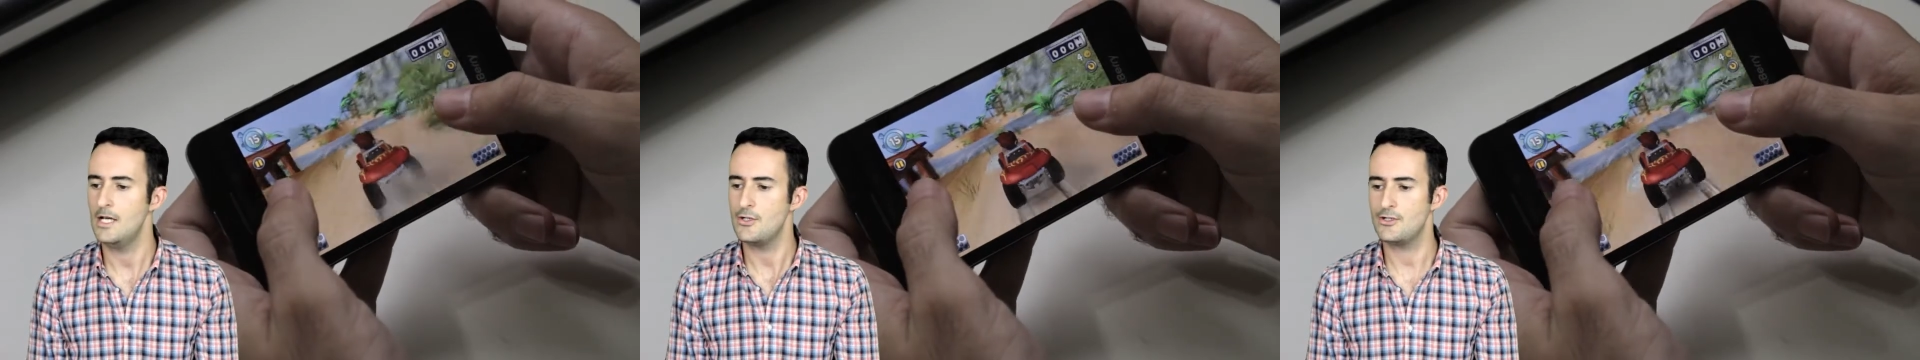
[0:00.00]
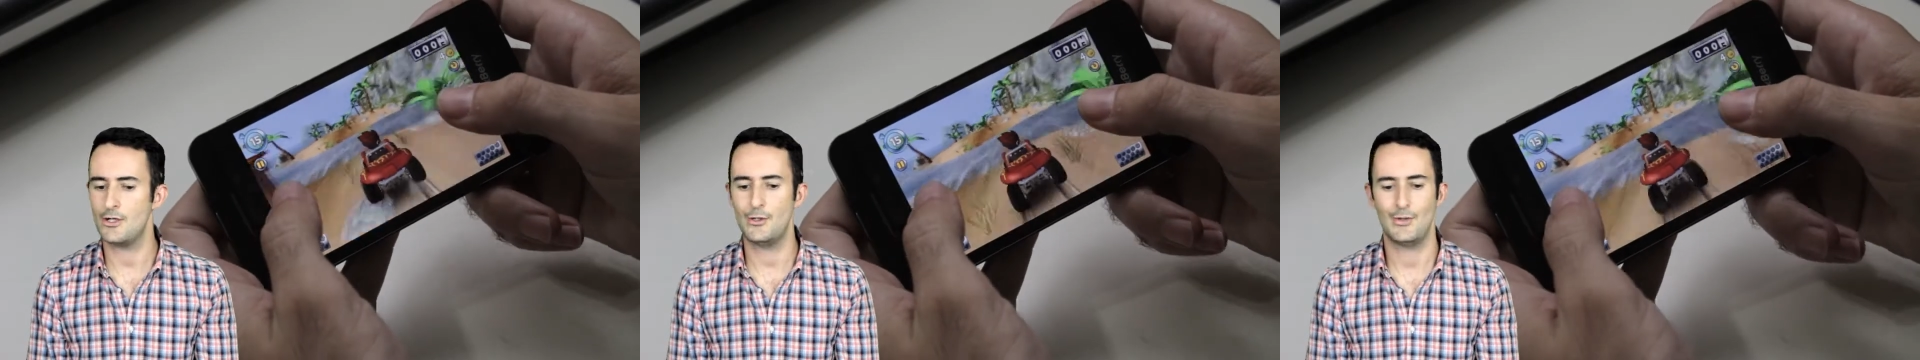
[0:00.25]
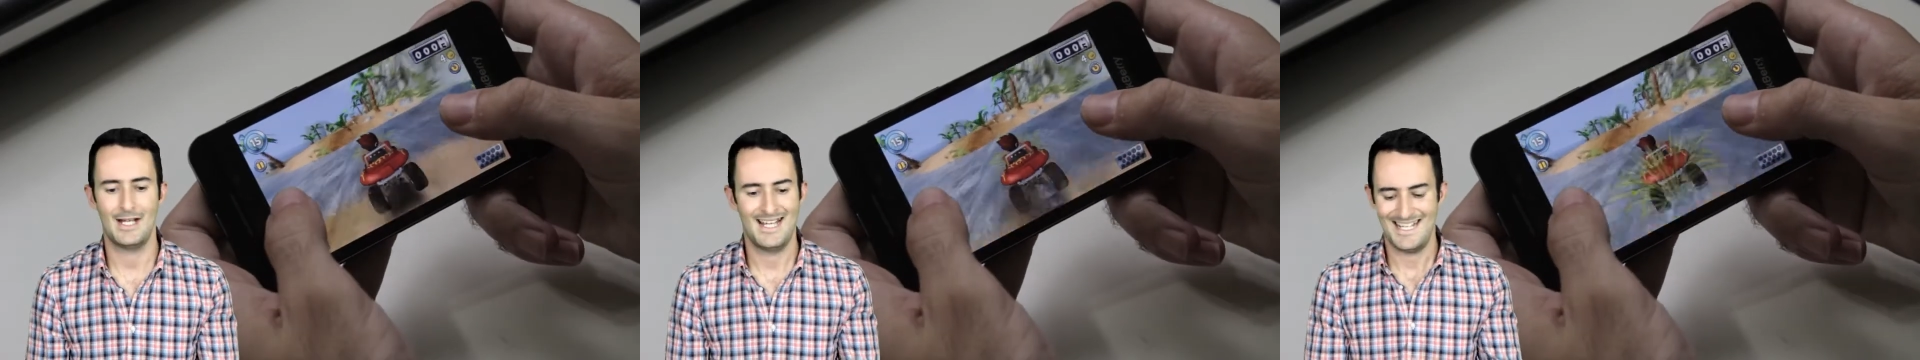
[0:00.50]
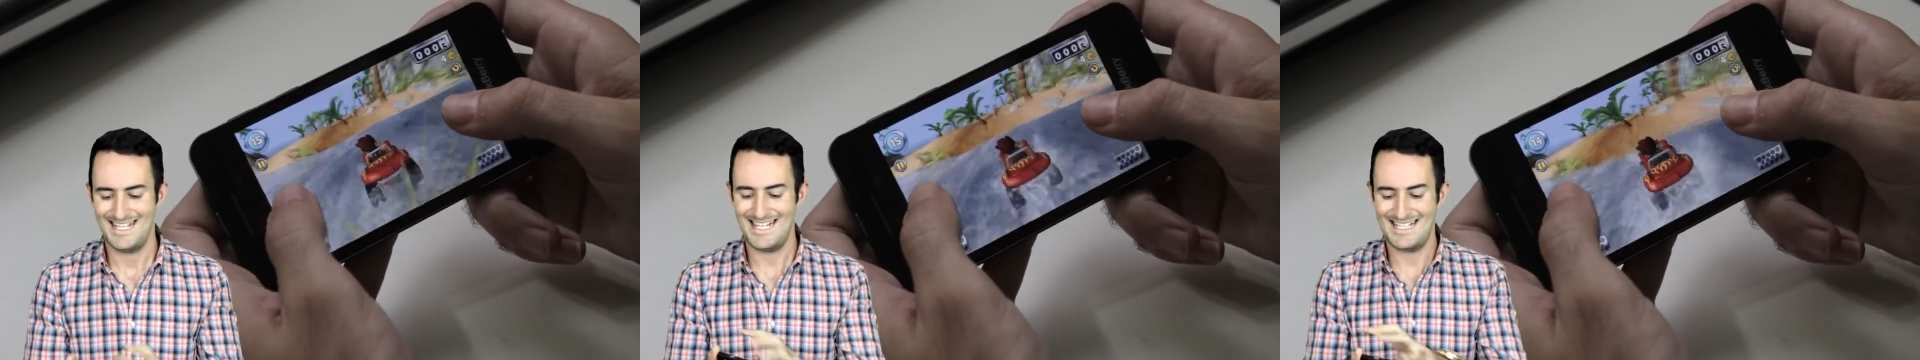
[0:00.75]
So,
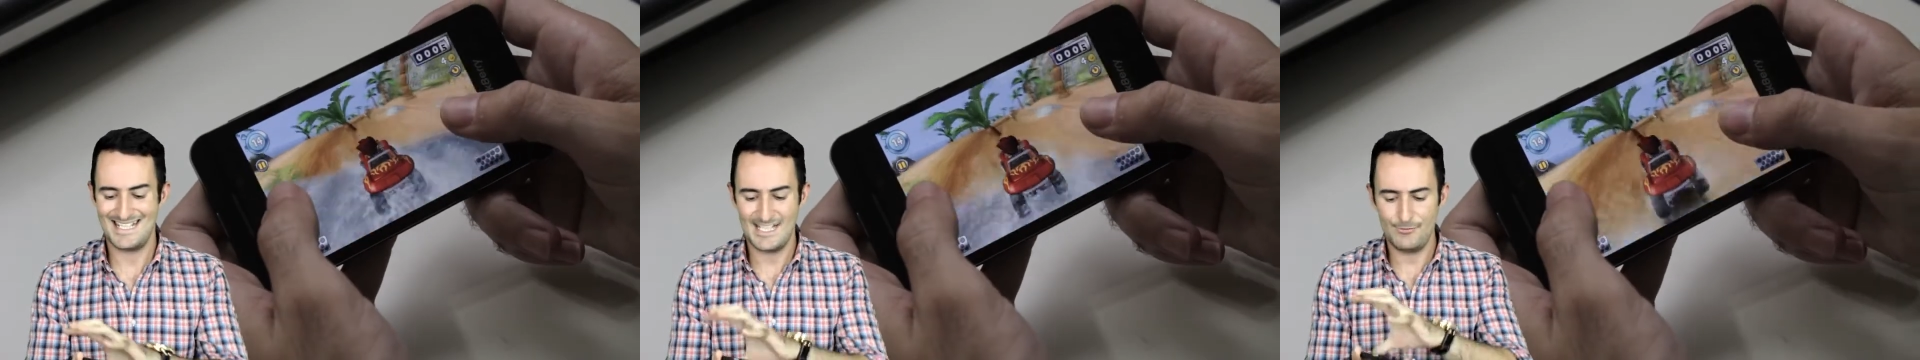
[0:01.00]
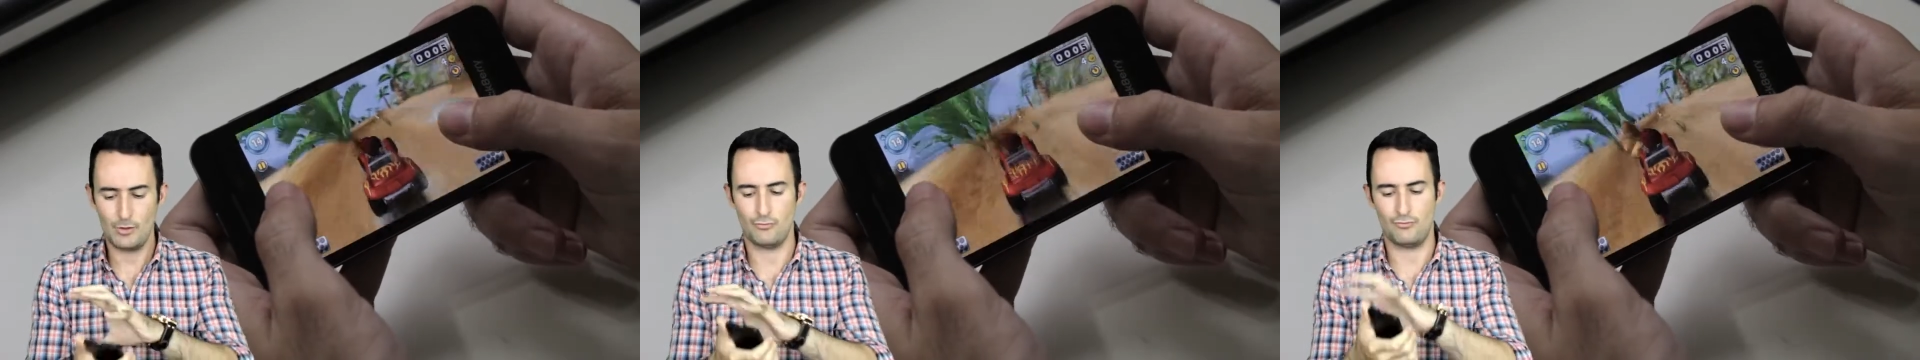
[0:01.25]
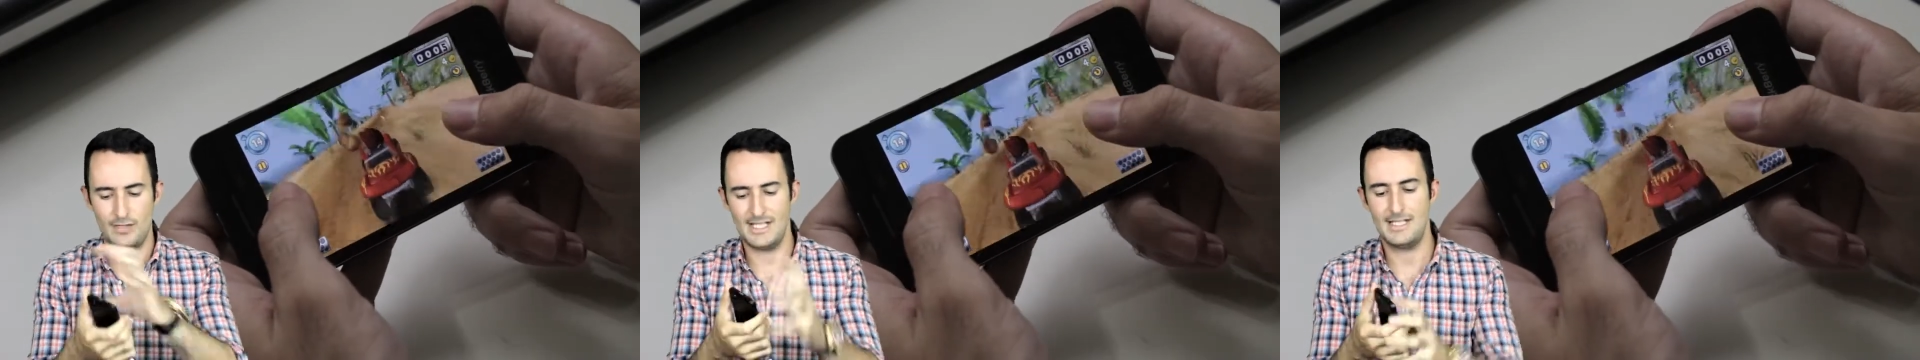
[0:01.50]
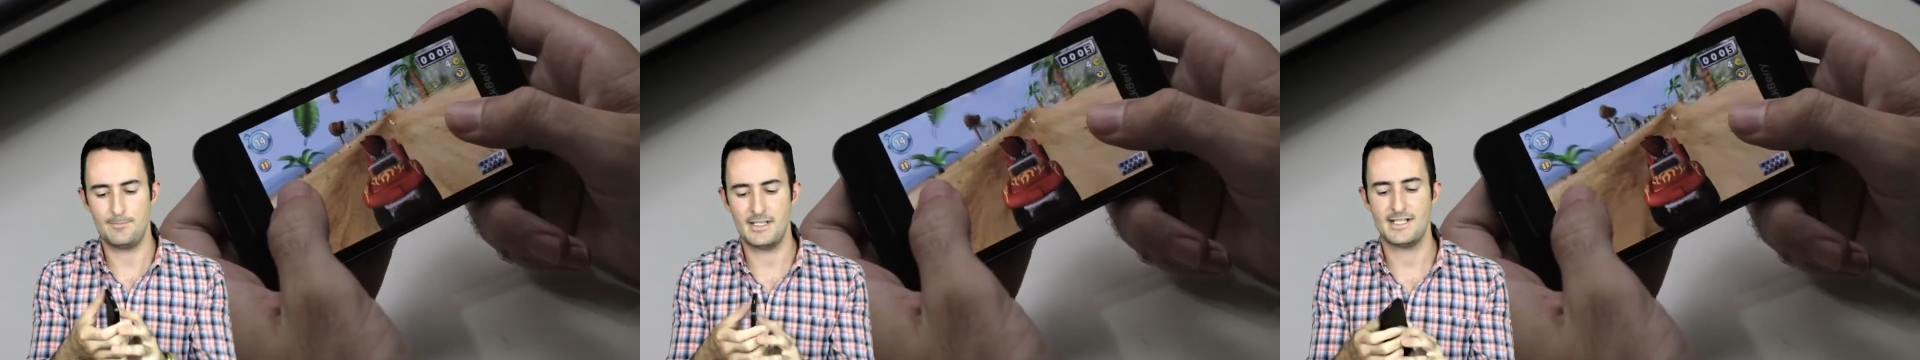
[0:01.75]
to give you a
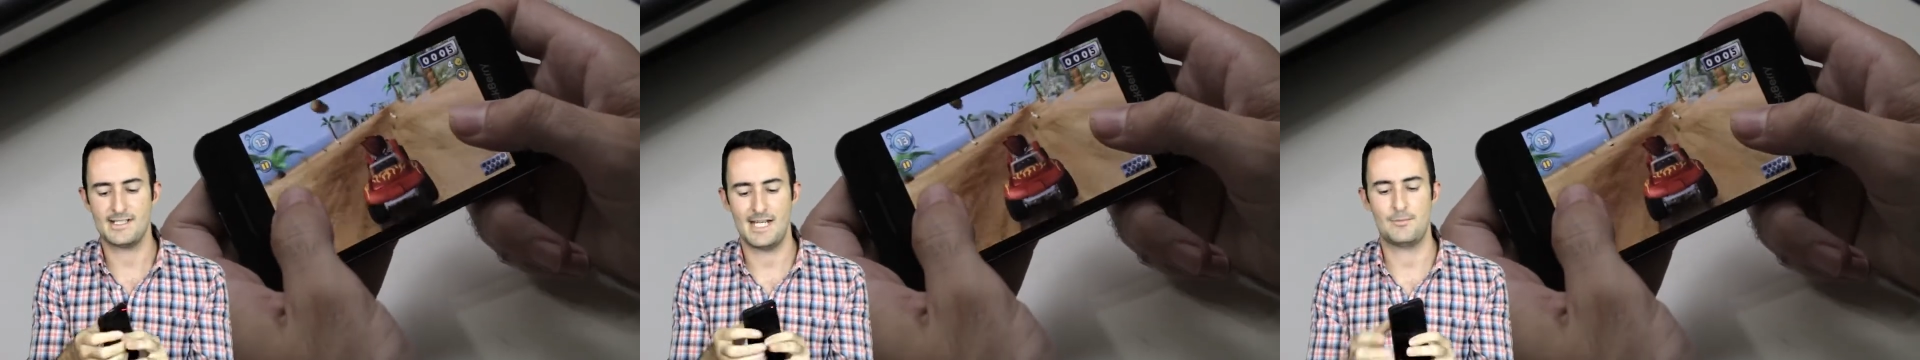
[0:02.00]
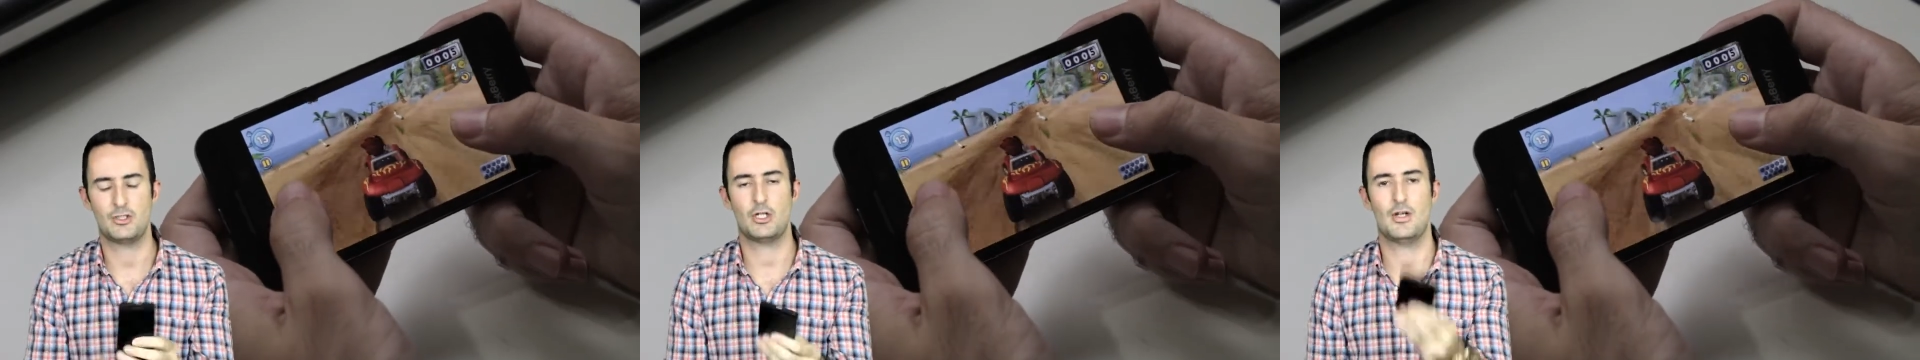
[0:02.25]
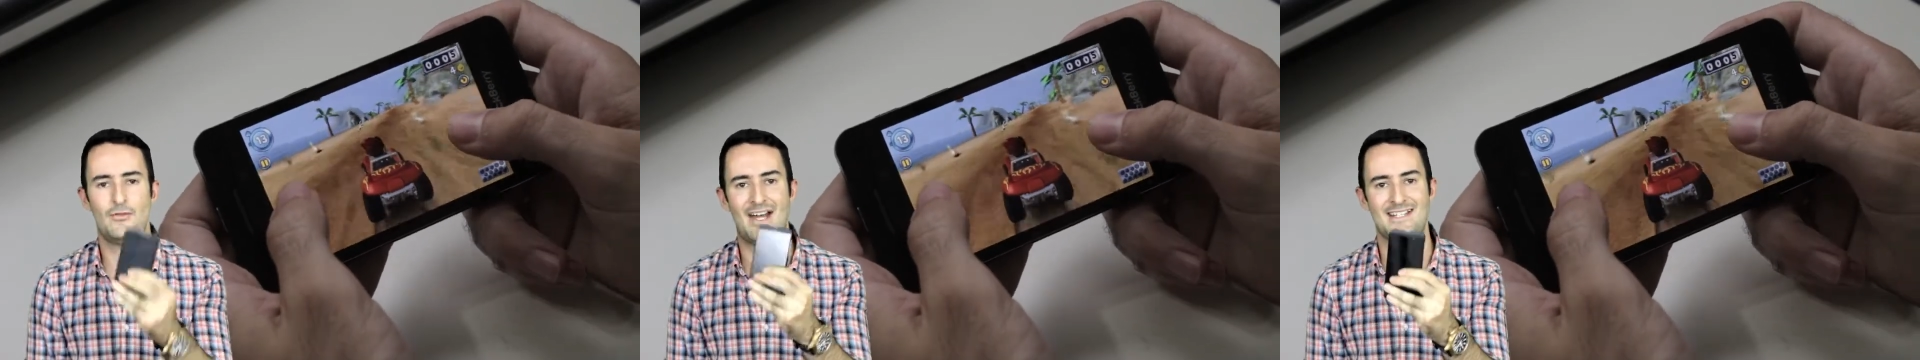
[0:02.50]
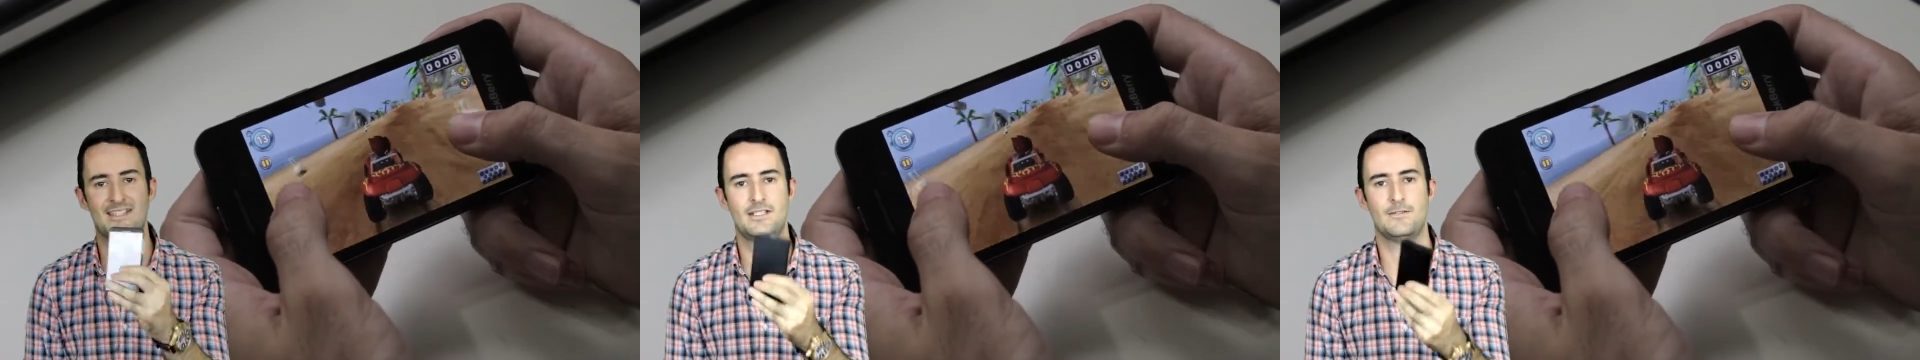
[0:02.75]
really big snapshot,
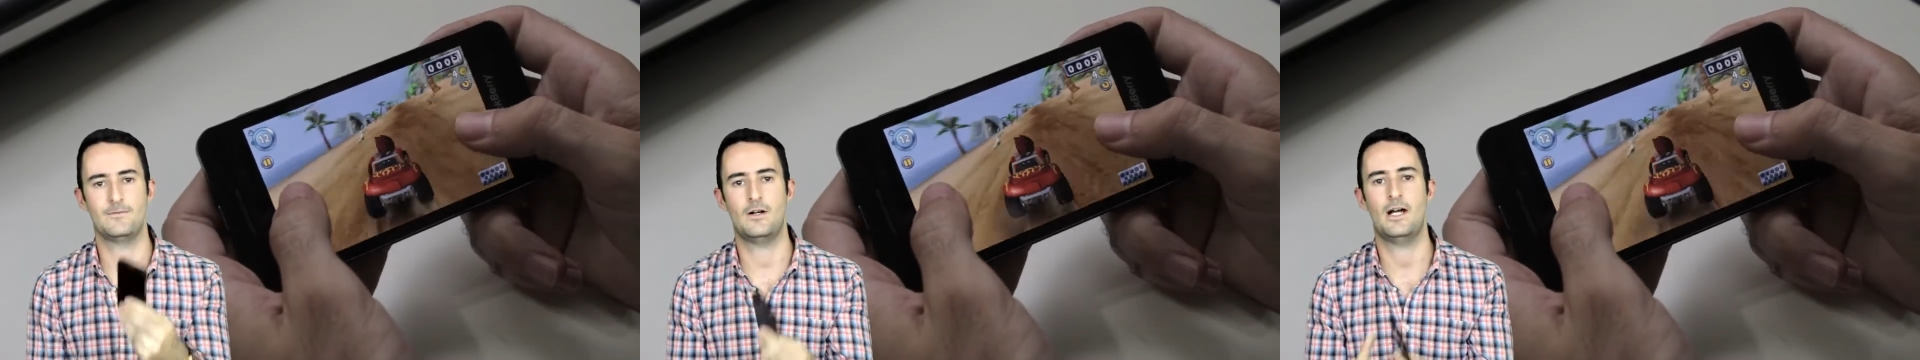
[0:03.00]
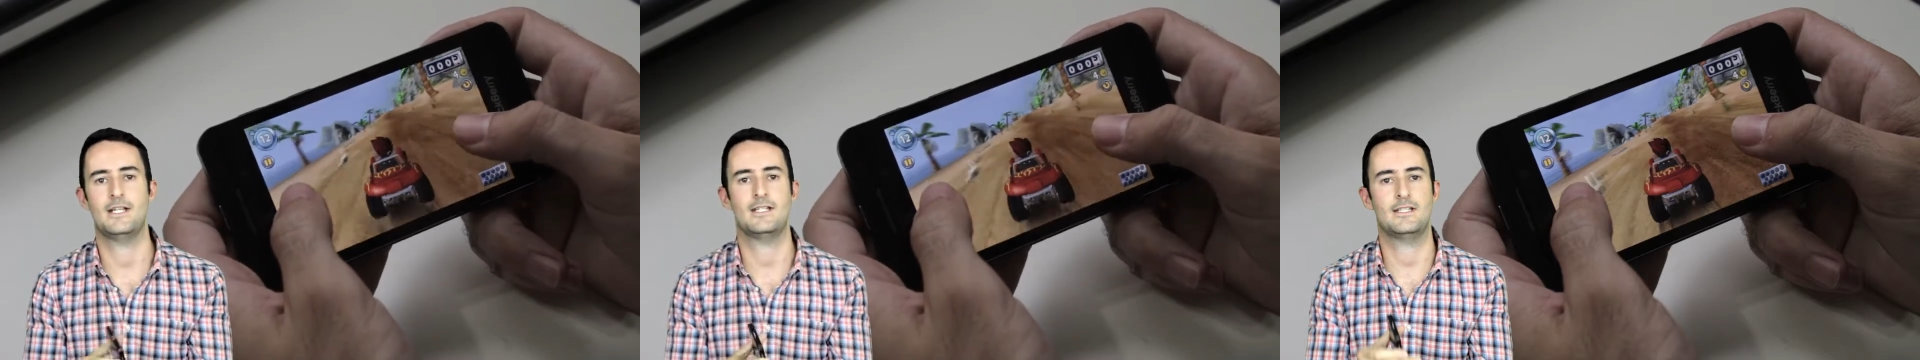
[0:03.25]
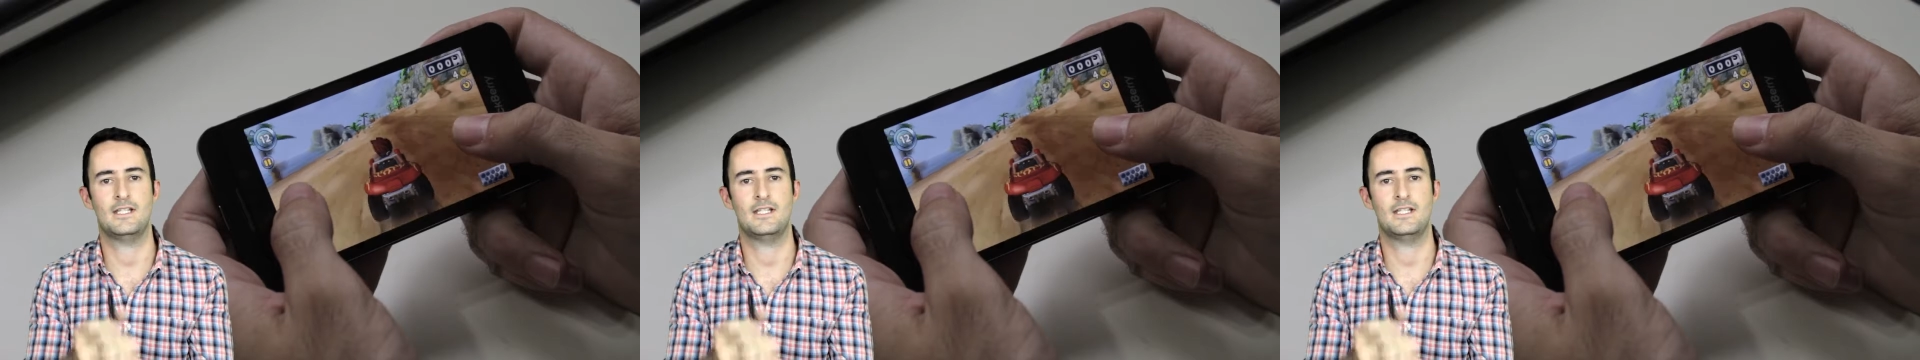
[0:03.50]
that's the device.